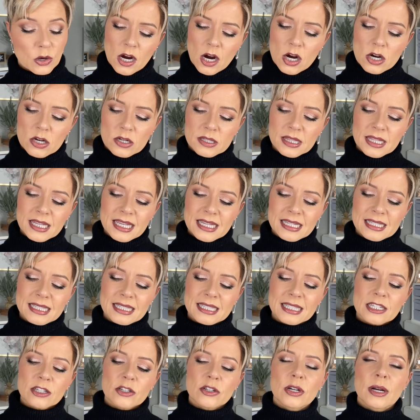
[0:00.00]
are the
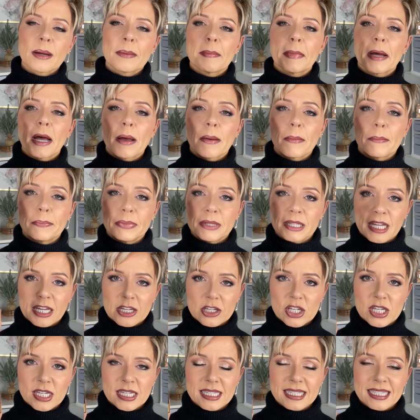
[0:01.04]
serum
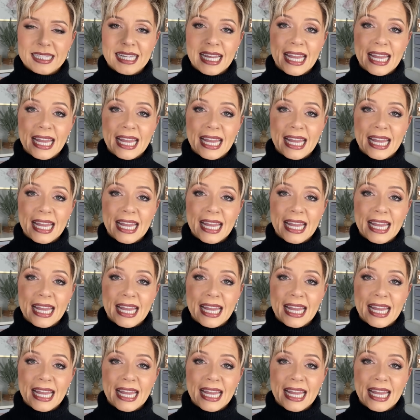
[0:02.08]
blushes.